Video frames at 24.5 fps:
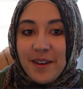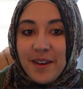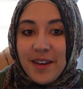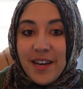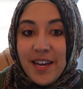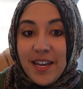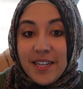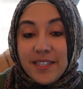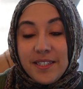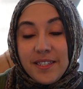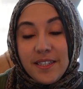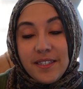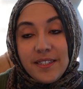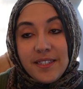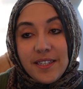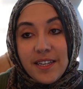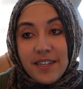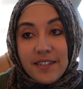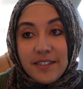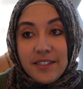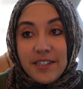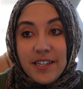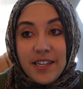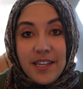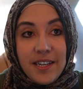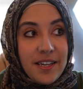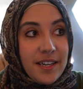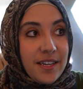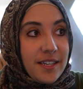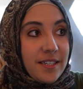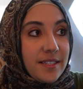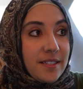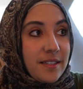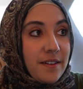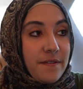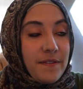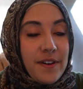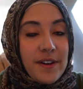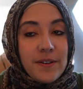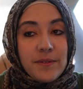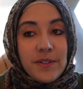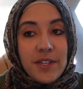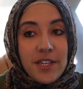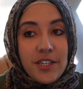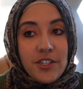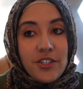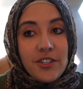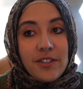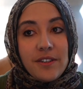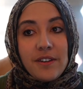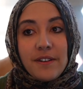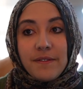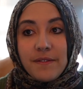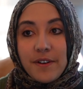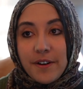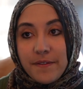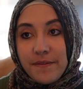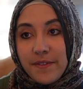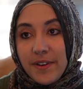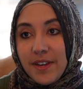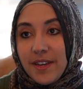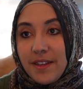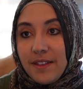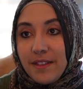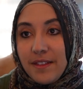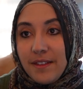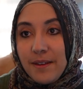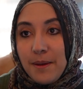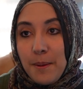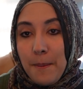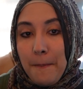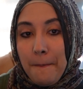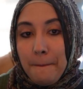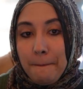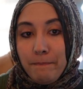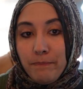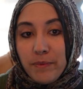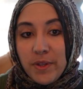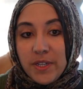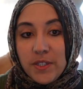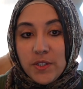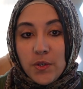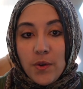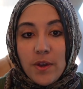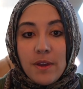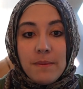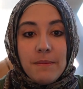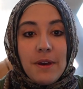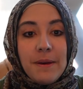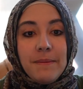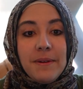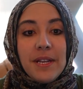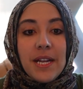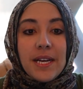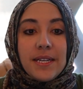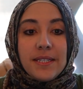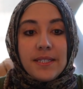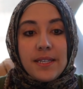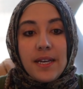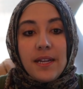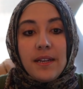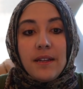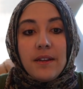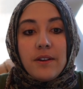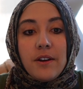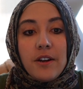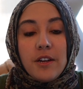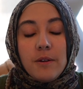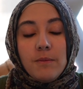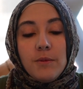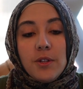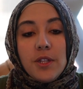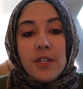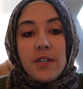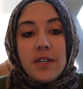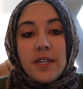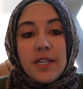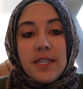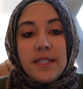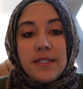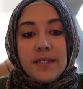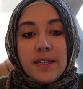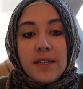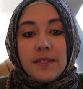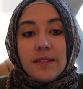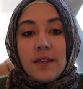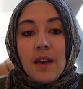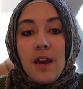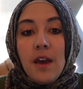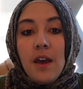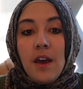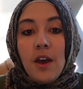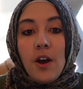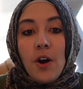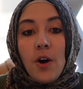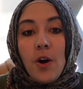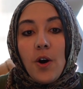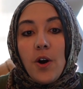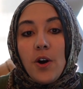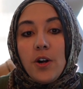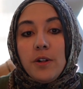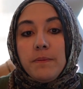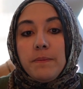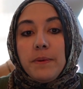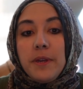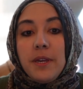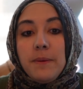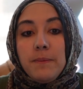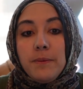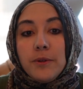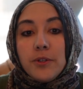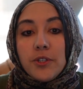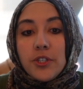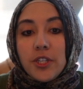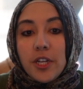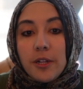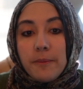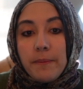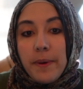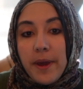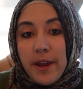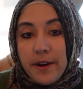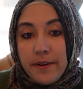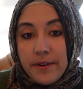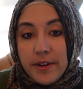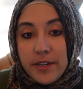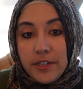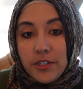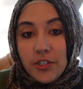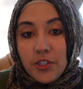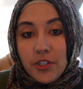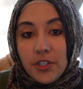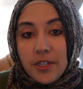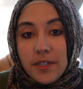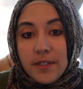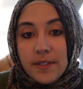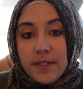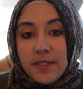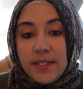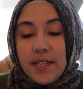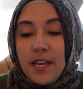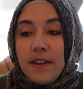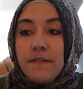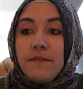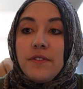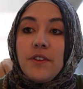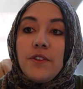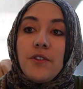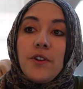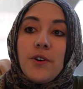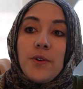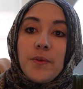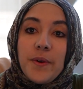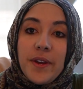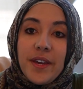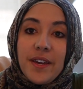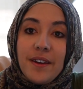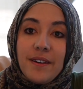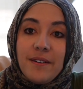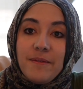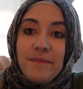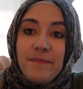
And sincerity is the foundation of our faith. And so Imam al-Ghazali, rahimahullah, he says, all people shall perish, save the knowing.